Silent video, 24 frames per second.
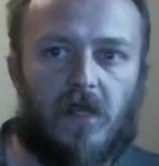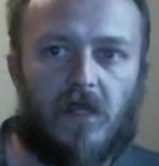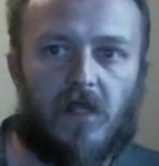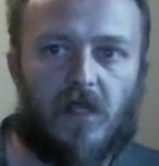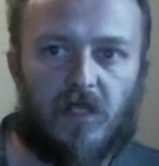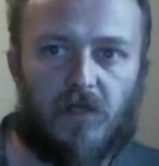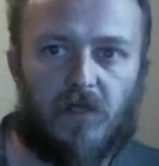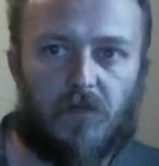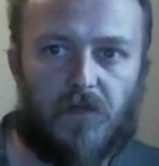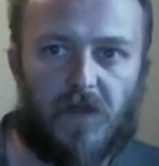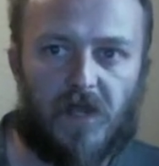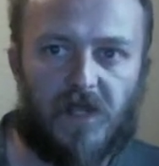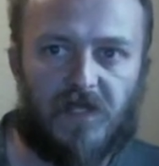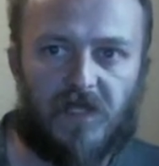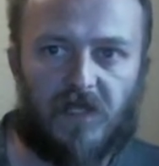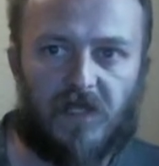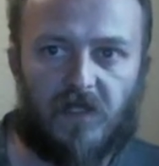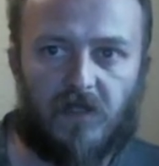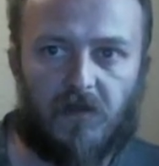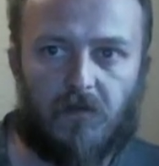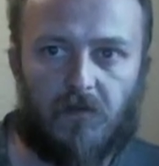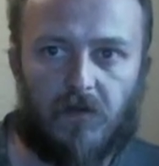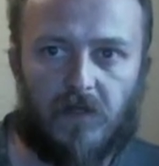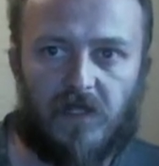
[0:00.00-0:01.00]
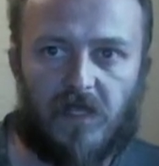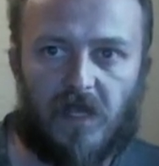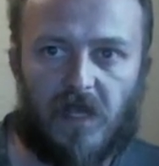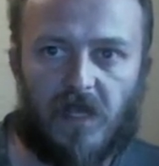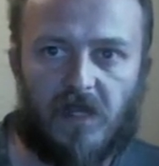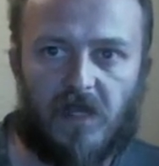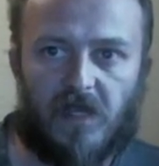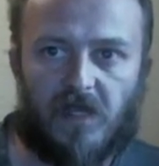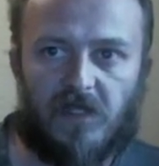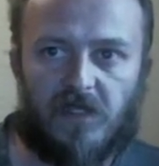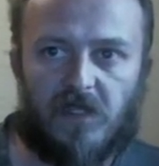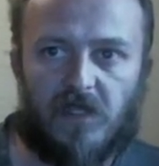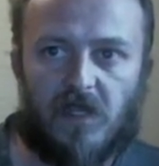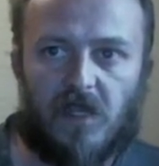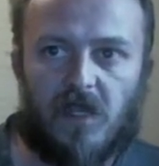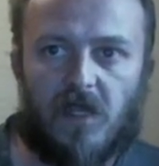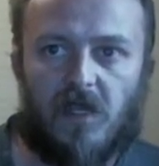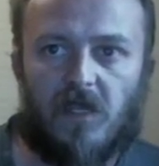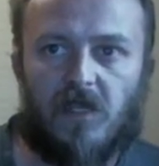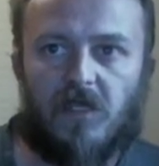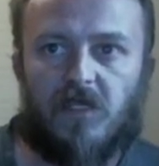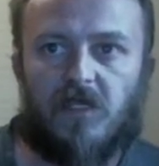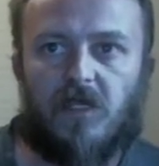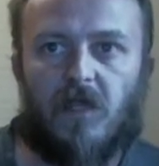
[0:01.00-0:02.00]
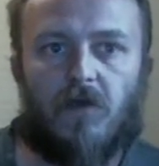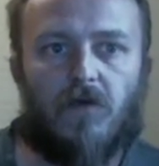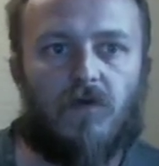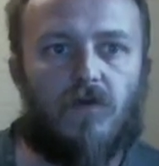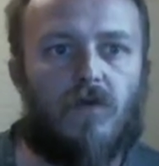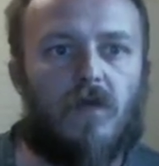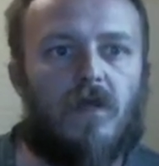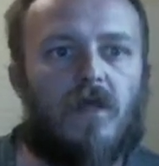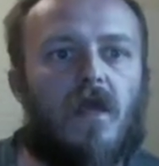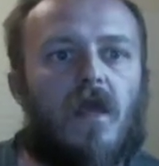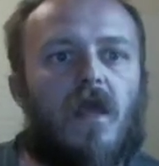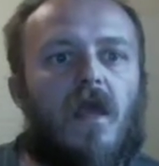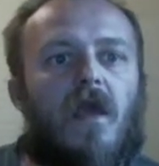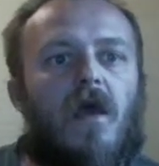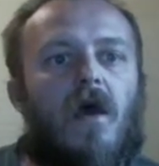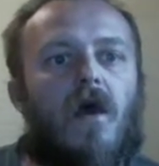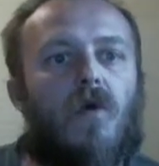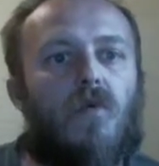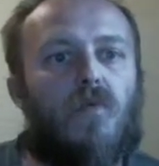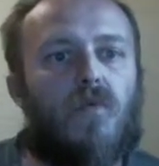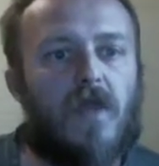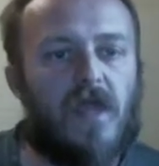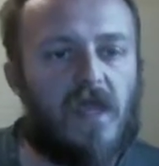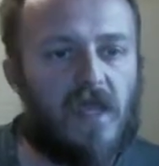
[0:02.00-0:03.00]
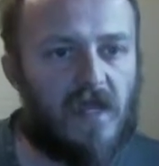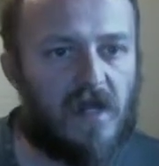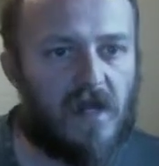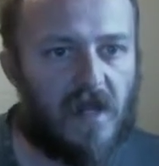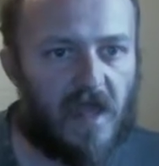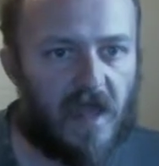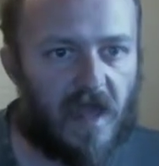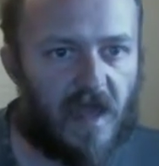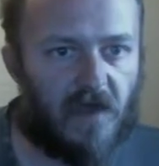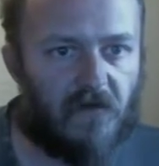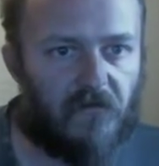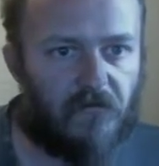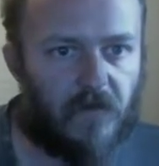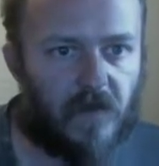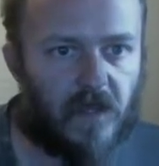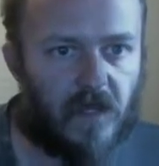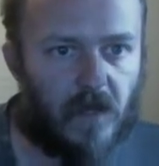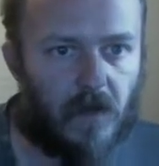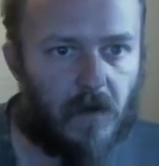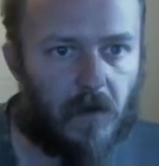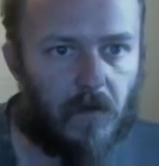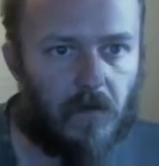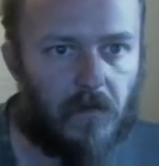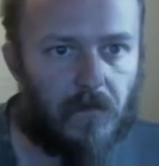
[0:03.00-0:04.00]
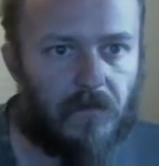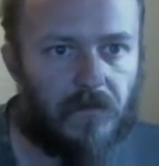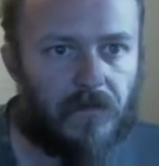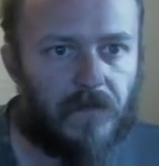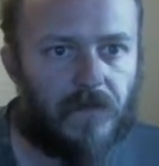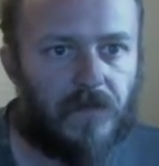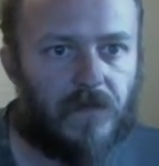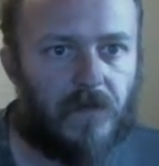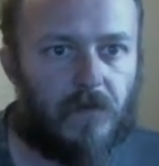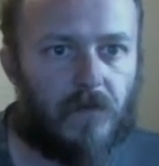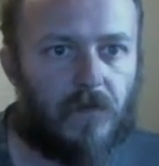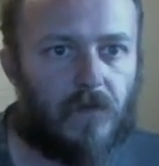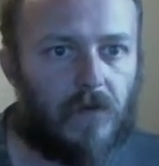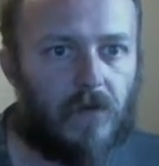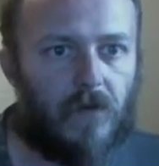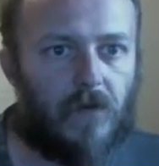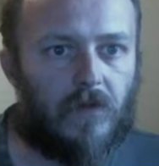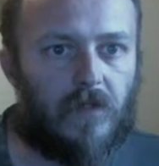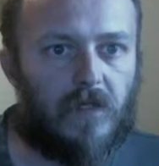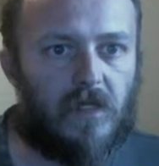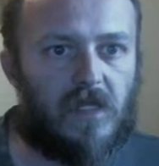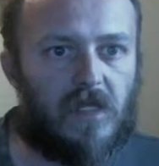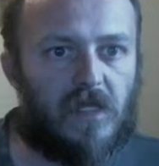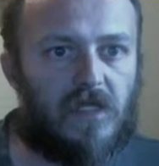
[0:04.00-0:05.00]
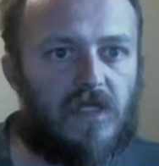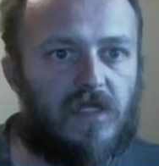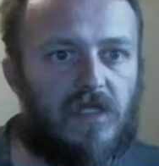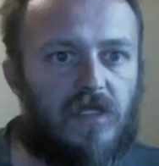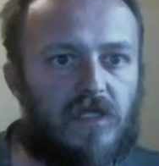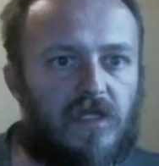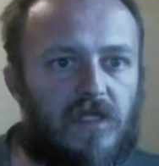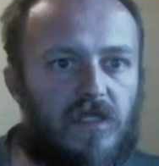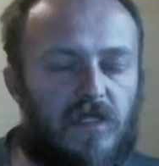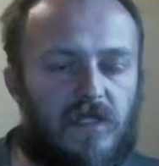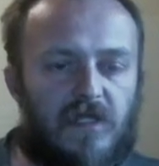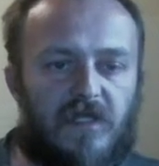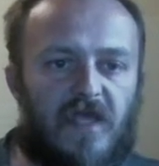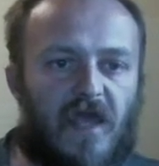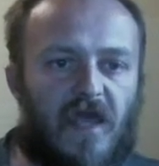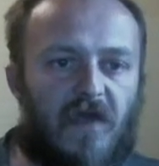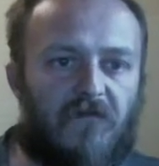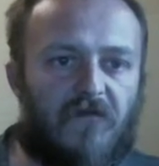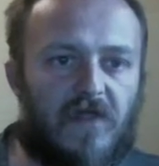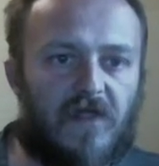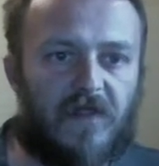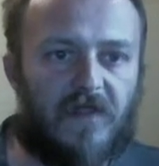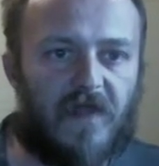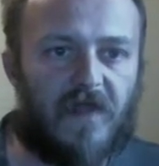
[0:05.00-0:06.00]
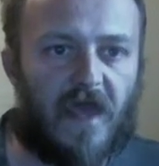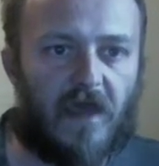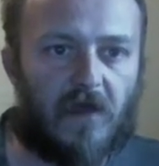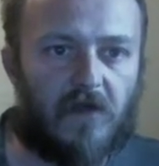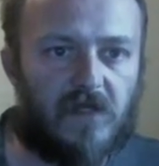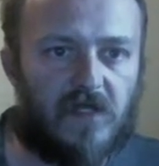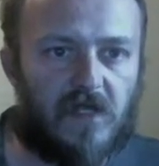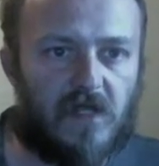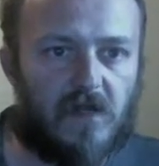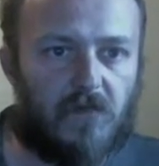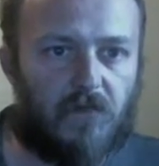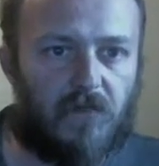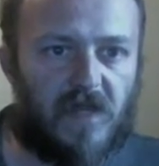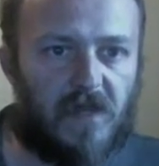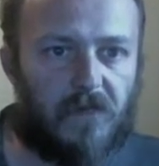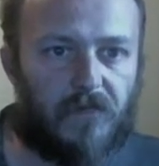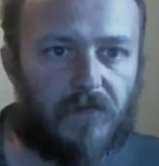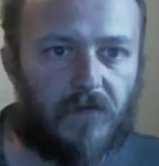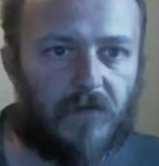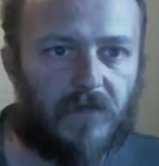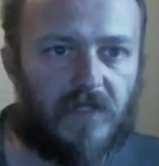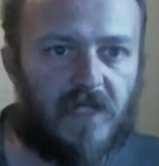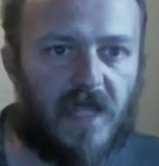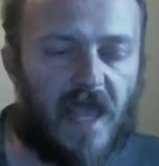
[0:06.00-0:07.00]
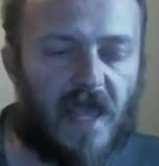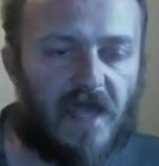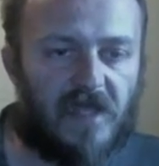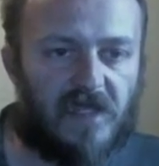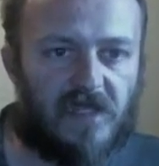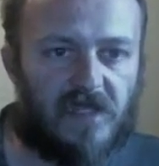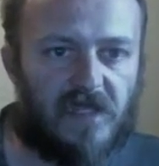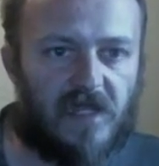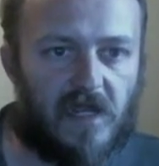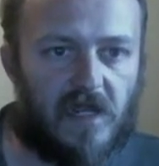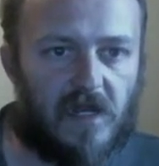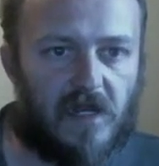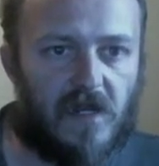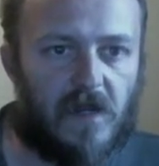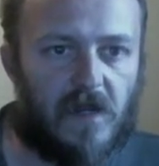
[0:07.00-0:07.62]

That's basically what that is. So a week and a half ago, there were only 7,000 people tested.